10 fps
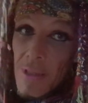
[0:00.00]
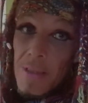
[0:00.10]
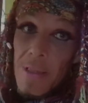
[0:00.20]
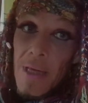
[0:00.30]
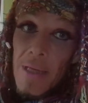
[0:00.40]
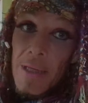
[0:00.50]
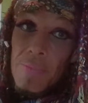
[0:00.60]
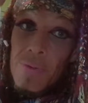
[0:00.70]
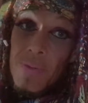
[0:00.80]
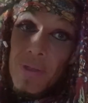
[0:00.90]
yeah, it
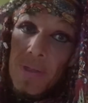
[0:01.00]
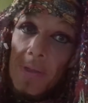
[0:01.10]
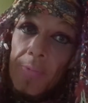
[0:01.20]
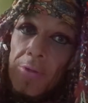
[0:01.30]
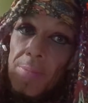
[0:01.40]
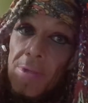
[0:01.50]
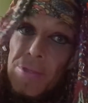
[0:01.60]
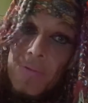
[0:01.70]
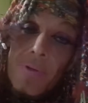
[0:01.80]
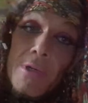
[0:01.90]
was when I started putting the
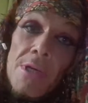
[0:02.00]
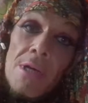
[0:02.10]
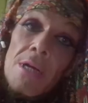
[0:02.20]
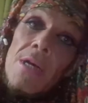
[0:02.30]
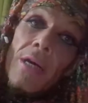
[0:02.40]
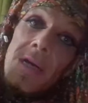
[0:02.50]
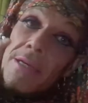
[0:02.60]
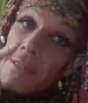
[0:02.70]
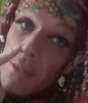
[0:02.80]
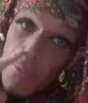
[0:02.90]
blusher on.
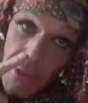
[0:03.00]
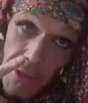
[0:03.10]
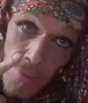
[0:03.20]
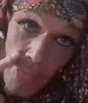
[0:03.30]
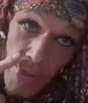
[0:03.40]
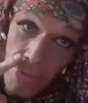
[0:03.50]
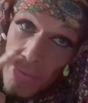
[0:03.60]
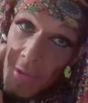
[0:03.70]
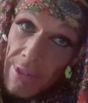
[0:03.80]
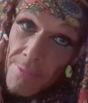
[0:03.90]
And it's like when you come around
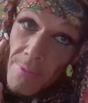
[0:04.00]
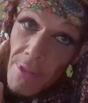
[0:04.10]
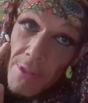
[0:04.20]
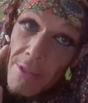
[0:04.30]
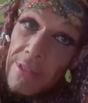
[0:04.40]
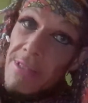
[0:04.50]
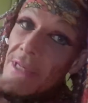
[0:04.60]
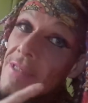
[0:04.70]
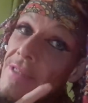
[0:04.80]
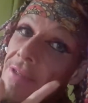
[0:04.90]
all of this bit, and like I
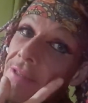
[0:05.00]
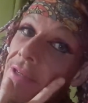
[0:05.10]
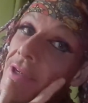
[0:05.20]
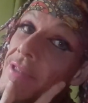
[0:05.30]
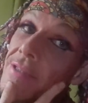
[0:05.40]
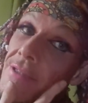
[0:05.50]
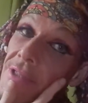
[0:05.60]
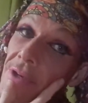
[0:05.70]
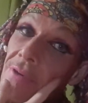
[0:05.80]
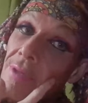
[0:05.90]
say, it's like the lights are
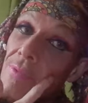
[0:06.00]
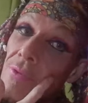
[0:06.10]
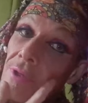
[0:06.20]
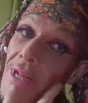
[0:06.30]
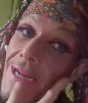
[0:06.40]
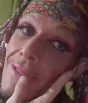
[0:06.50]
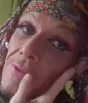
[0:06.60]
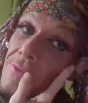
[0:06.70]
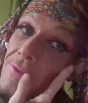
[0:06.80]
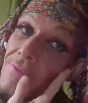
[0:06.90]
showing up all of the
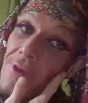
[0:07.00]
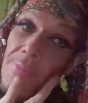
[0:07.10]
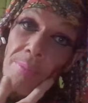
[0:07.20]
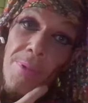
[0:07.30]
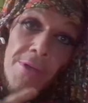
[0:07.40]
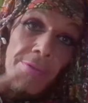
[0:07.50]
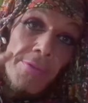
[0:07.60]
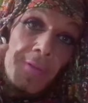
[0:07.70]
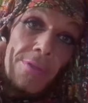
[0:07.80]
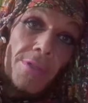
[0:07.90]
angles of like my bone.